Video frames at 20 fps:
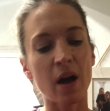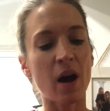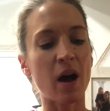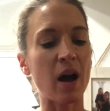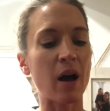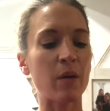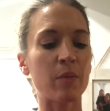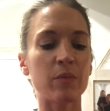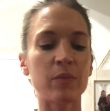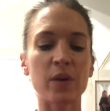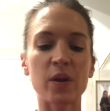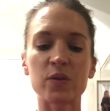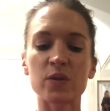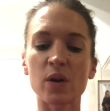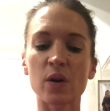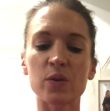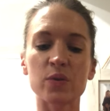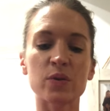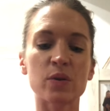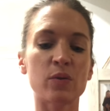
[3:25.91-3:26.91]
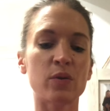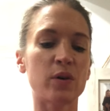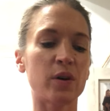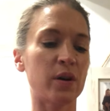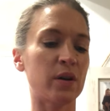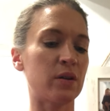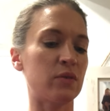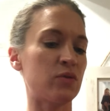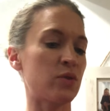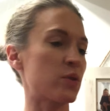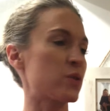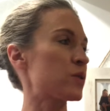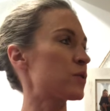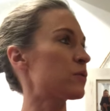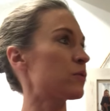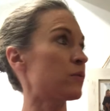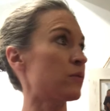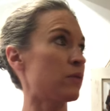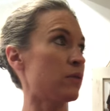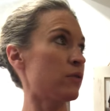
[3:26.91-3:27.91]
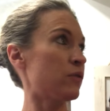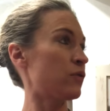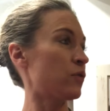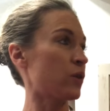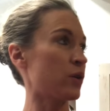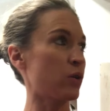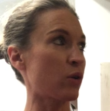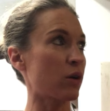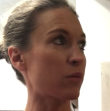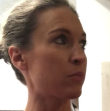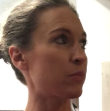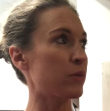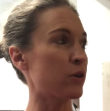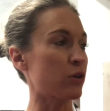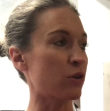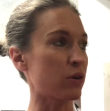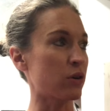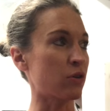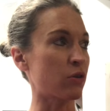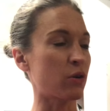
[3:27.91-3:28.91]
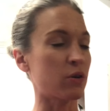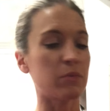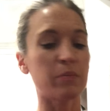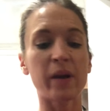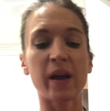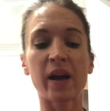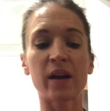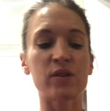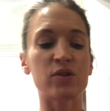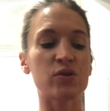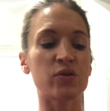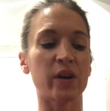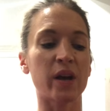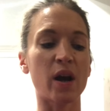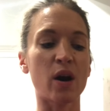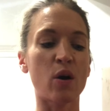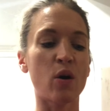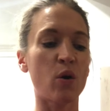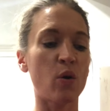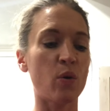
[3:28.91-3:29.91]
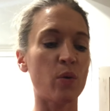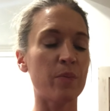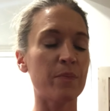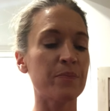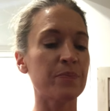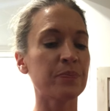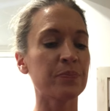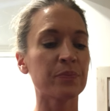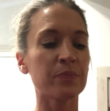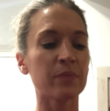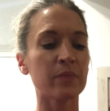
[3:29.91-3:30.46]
Um, it's also good just for your, you know, your own pantry at home.